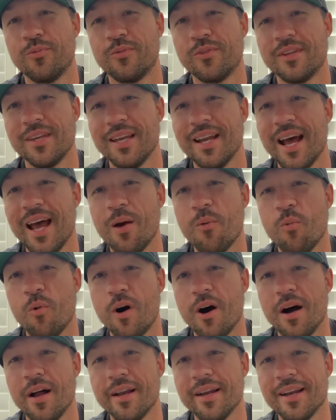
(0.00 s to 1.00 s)
Did I
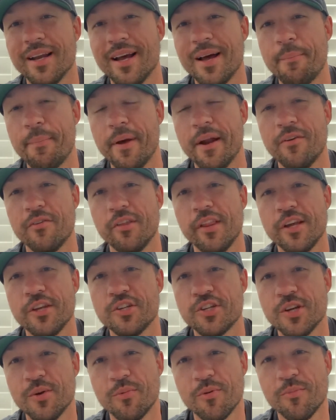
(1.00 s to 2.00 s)
want a better
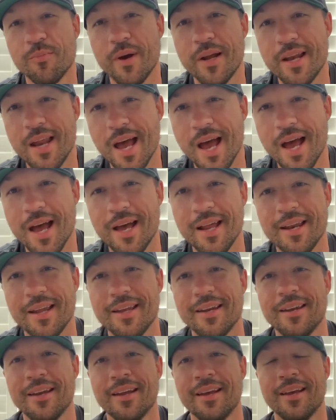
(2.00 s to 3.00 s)
relationship with my dad,
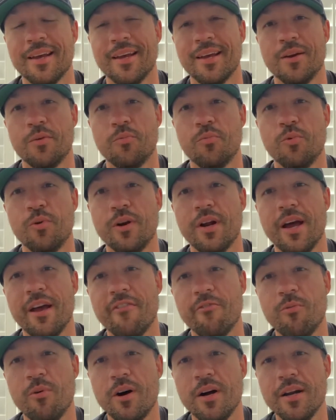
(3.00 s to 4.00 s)
and would I
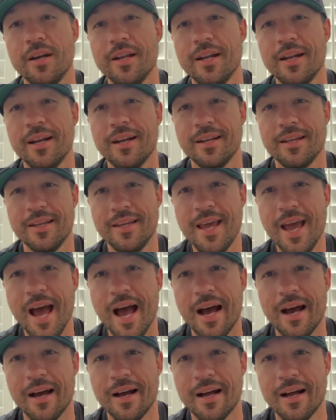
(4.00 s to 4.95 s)
have wanted it? Yeah.